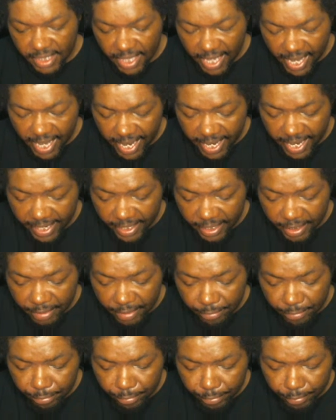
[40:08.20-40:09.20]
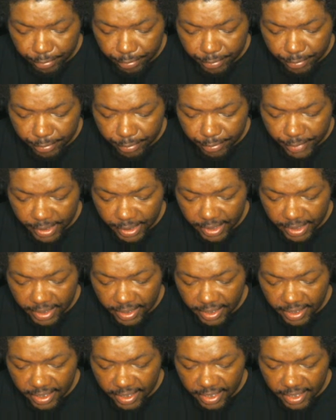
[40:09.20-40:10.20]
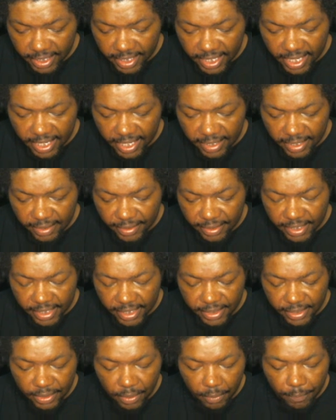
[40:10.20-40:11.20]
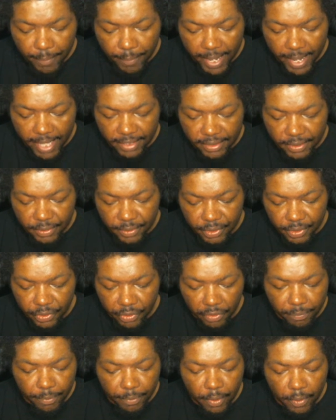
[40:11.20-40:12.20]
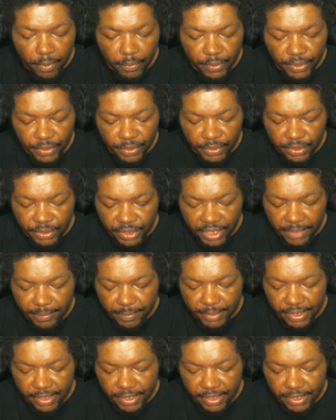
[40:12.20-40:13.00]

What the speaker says: And as you go back to the North Pole to the ship,